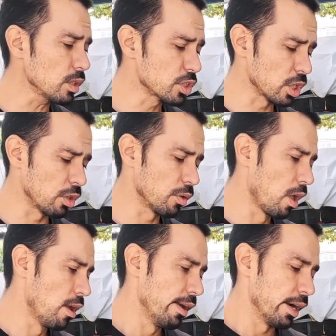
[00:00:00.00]

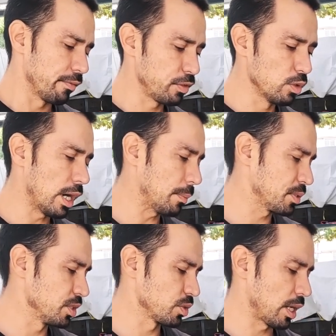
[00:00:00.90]
So a few
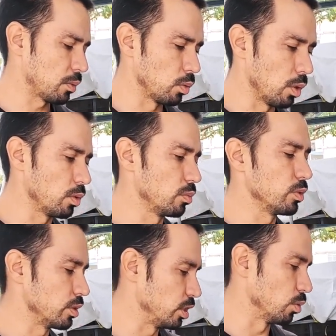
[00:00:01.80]
options, right? Well, what would
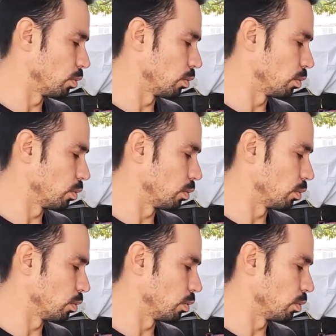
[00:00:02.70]
we do?